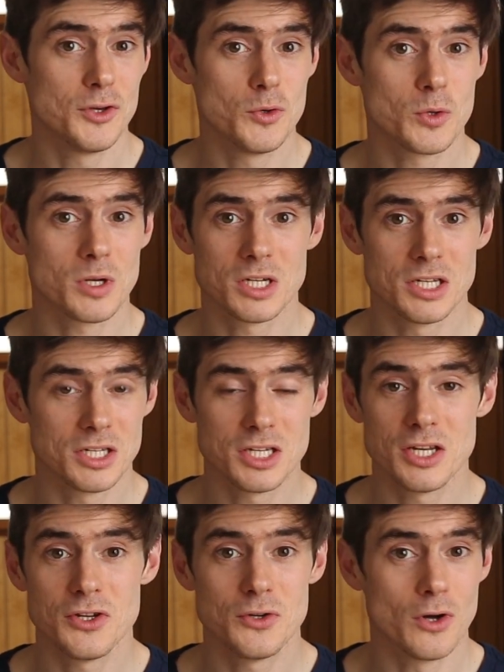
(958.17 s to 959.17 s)
You can
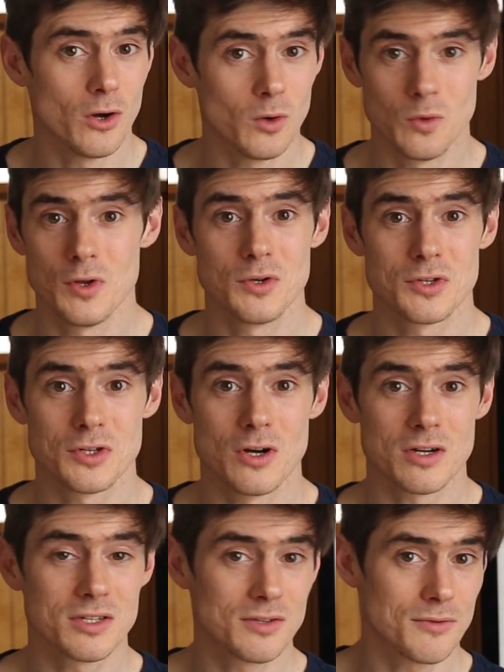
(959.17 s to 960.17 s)
continue to hold those
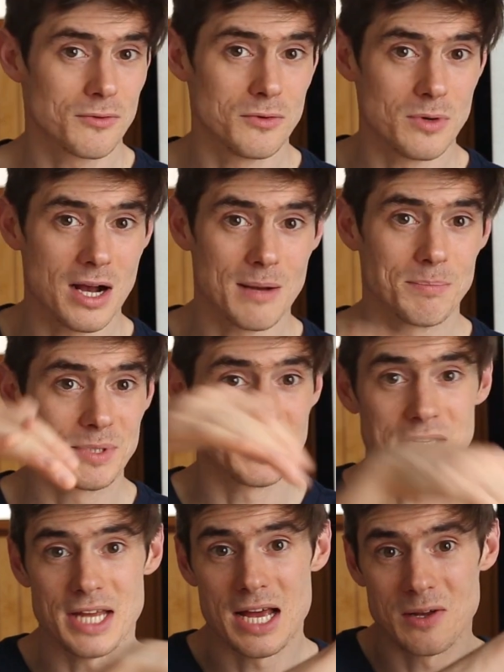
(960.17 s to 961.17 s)
stocks through ups
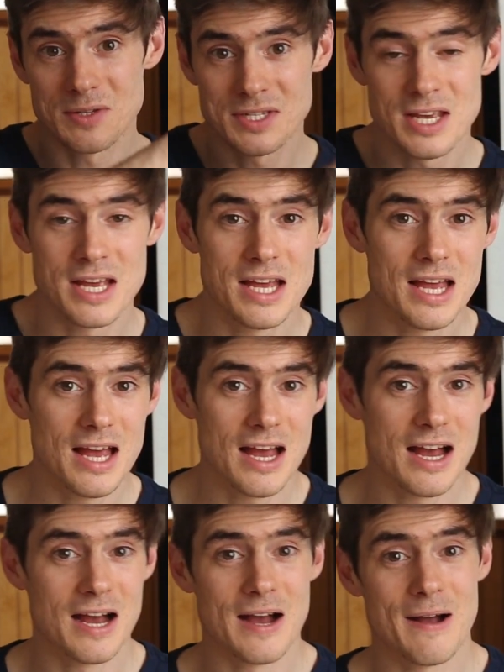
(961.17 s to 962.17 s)
downs,
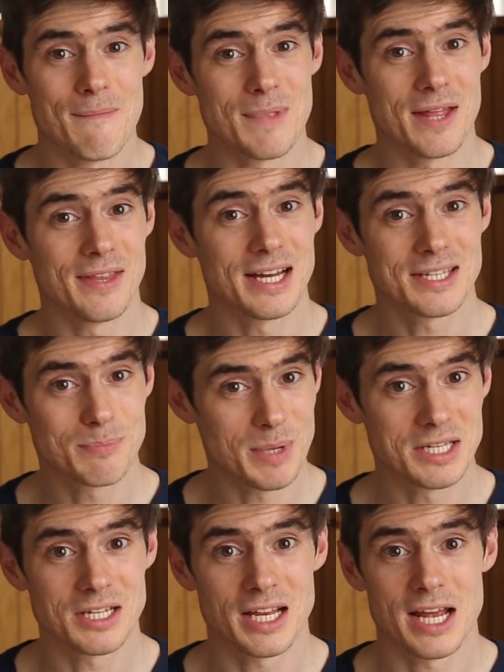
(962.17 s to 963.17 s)
and that's
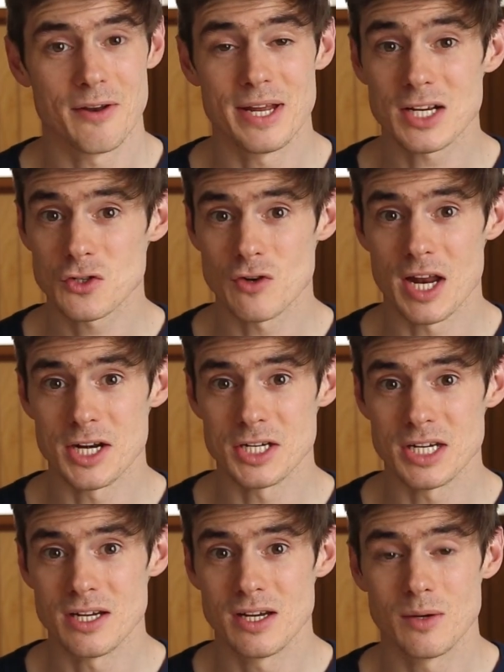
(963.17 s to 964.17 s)
basically our next
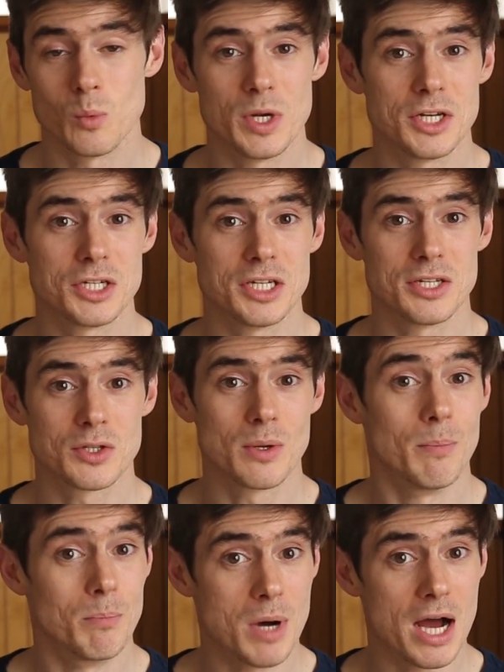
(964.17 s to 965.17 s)
strategy, which is
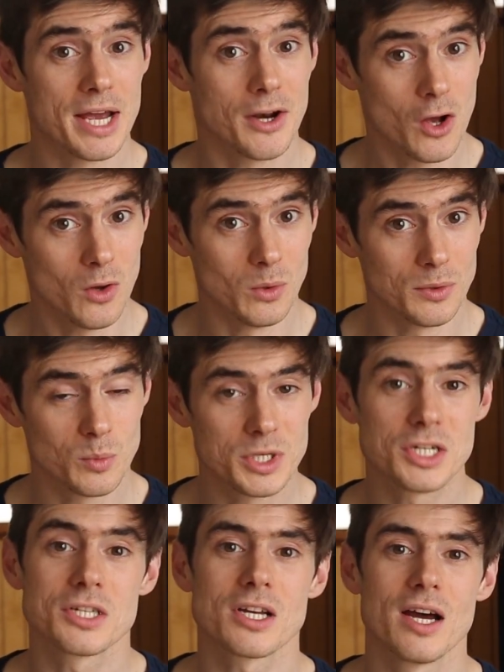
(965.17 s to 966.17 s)
buy and hold,
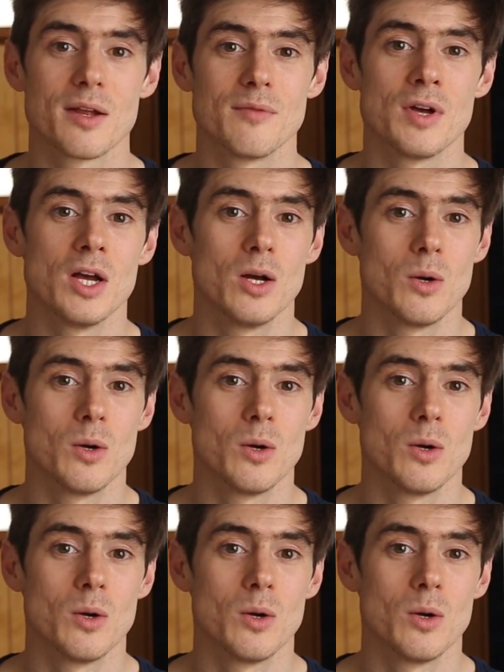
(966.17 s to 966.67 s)
which is kind of